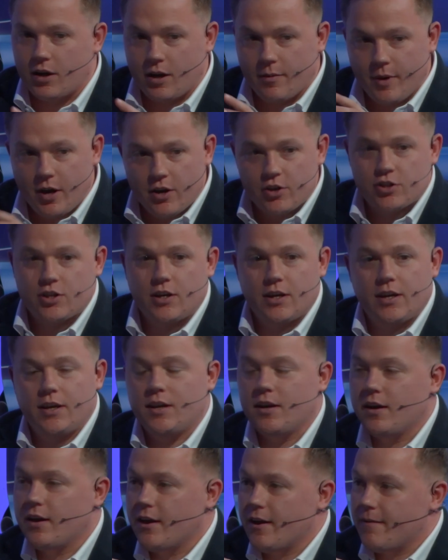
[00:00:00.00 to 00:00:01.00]

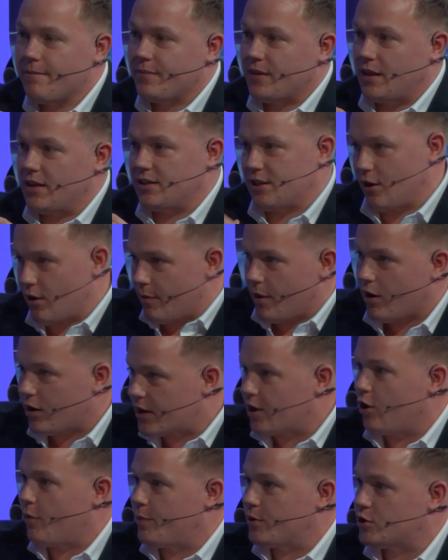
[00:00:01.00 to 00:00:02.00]
commercially? Is there a
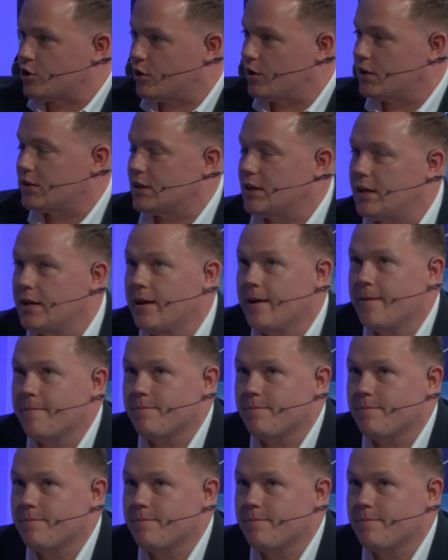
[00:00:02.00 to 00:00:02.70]
market opportunity?